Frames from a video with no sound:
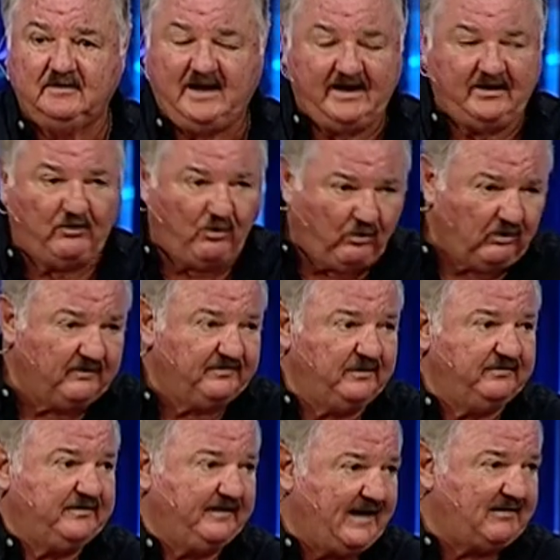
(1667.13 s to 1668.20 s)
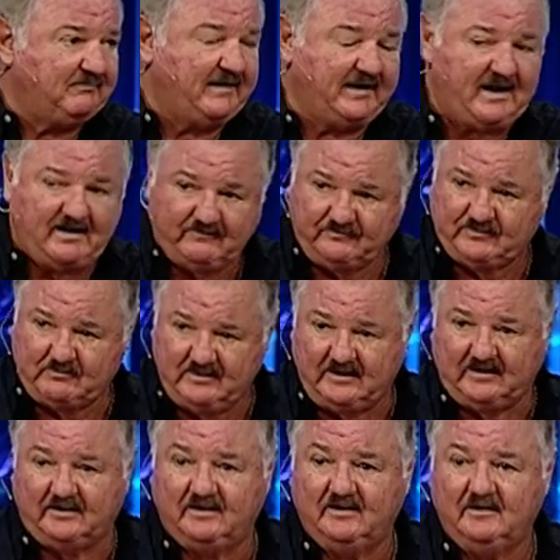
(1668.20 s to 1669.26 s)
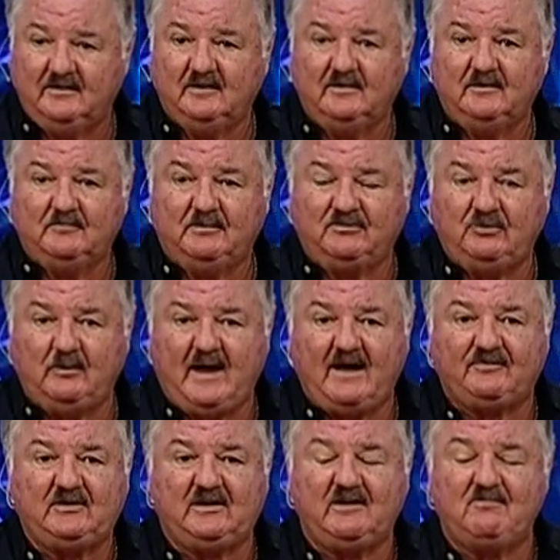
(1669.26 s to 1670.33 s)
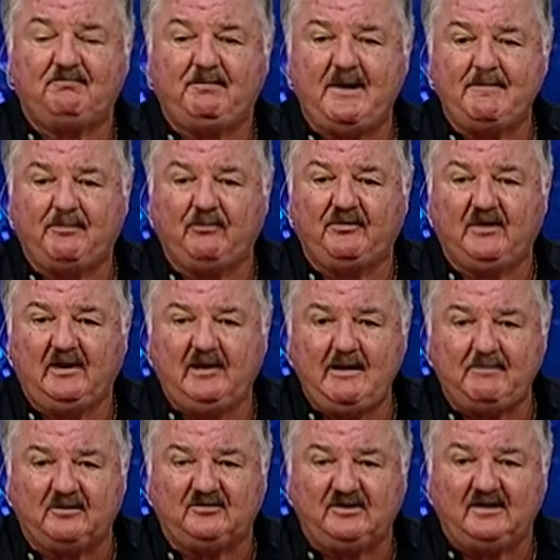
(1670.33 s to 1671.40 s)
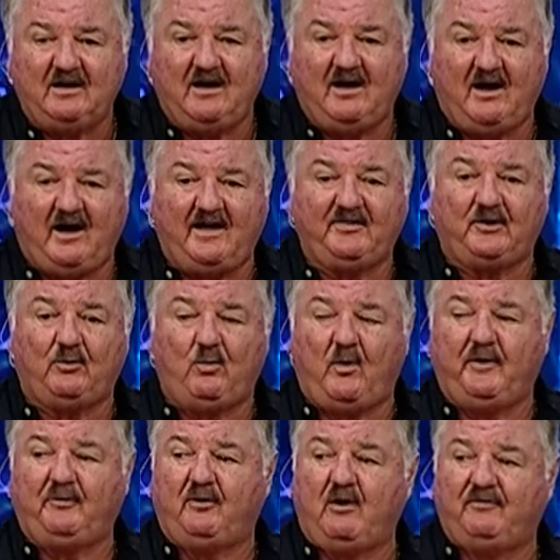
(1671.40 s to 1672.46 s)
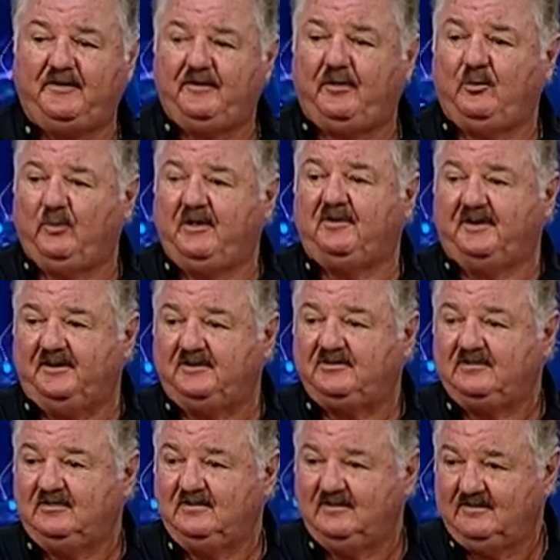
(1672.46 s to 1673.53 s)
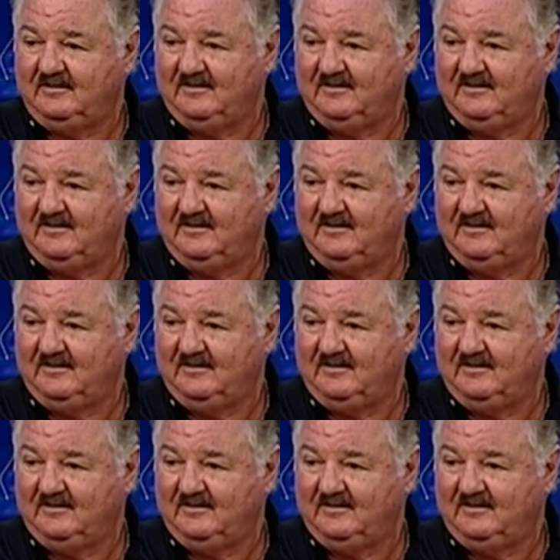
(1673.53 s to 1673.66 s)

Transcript: And all of you, for that matter, and for me. But you have to give people the liberty either to wander off into the wilderness.